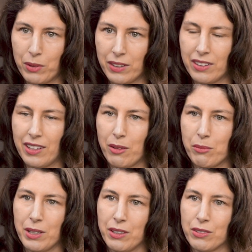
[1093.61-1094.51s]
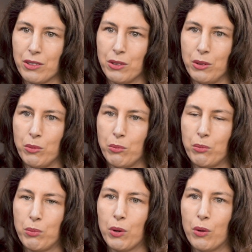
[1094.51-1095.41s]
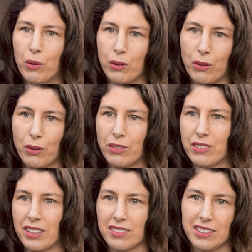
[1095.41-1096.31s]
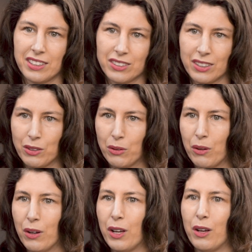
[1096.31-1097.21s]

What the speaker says: whether that be through porn or sex addiction or